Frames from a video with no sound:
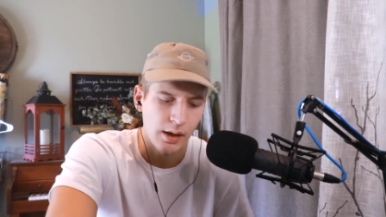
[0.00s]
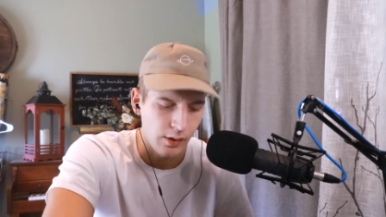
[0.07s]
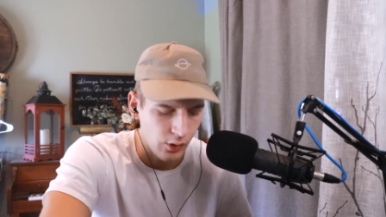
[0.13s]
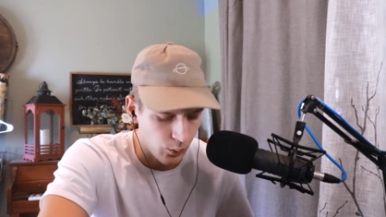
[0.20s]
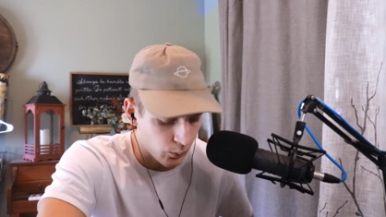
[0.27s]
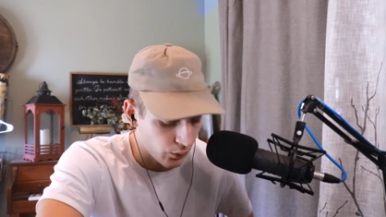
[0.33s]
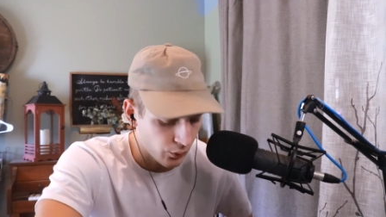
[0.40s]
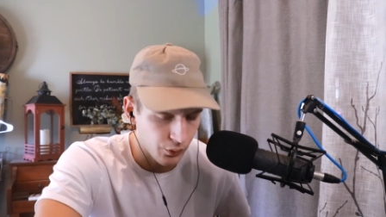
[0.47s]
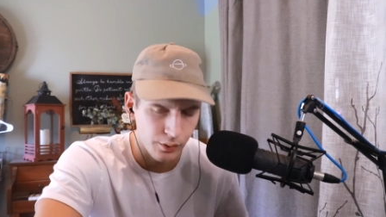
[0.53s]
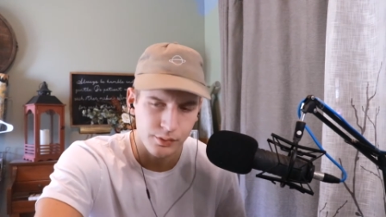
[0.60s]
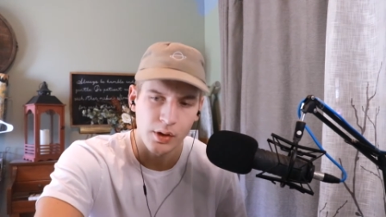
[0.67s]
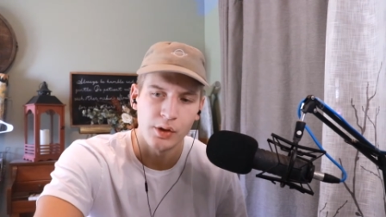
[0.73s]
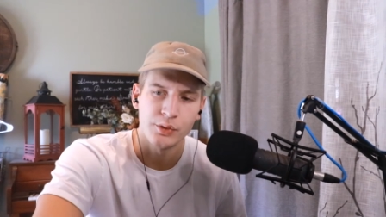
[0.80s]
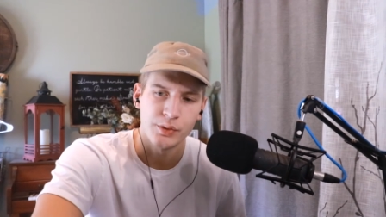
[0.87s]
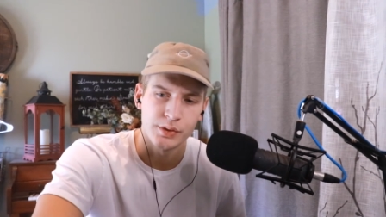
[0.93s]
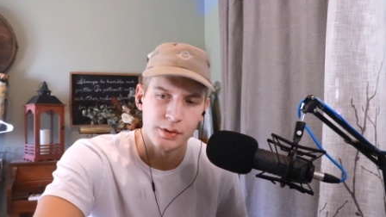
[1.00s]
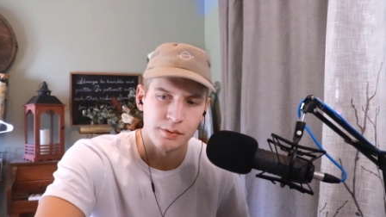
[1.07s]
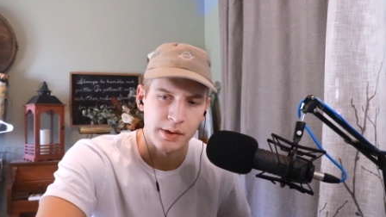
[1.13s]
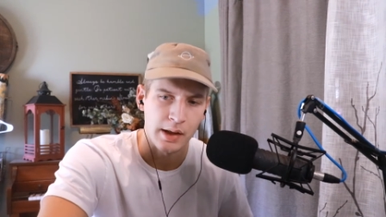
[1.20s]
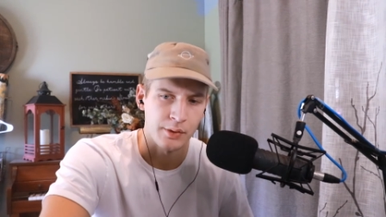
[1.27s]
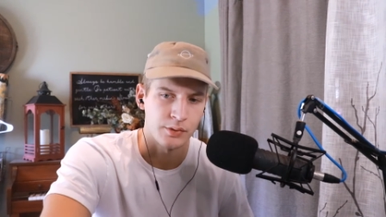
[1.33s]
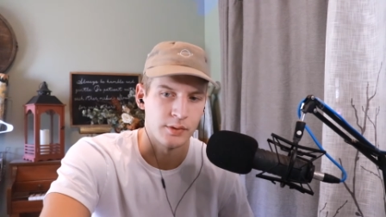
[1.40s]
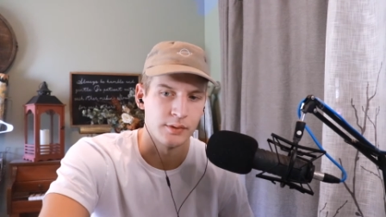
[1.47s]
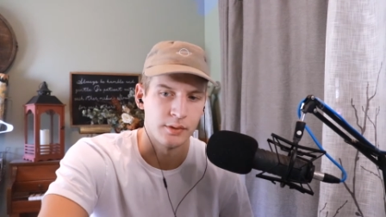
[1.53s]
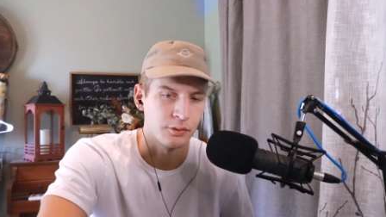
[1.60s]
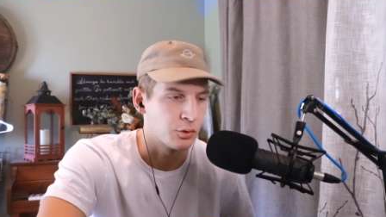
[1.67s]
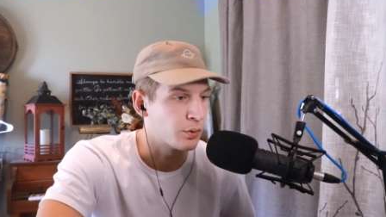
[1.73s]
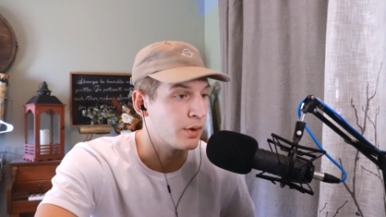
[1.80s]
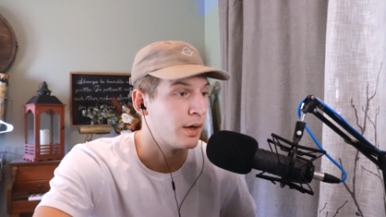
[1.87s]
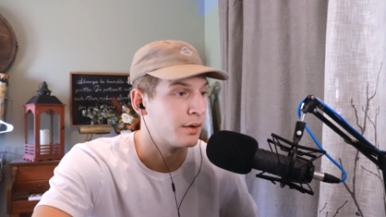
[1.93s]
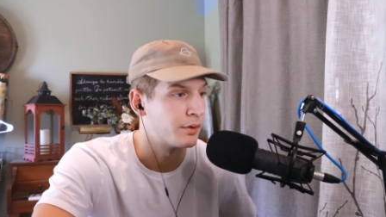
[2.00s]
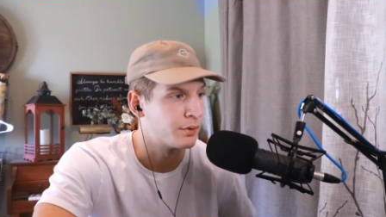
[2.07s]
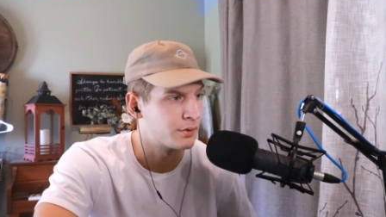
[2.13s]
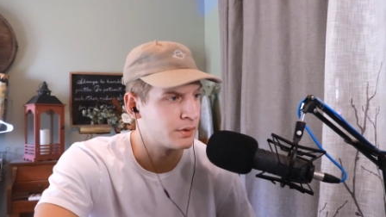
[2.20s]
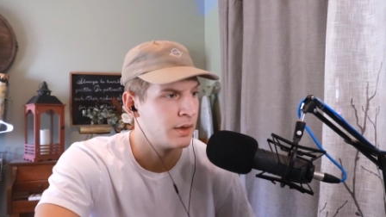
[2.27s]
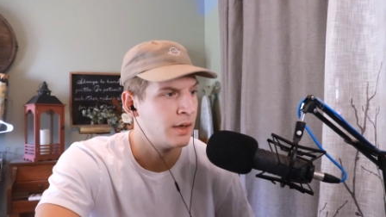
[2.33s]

in the world of hundreds of thousands of creators.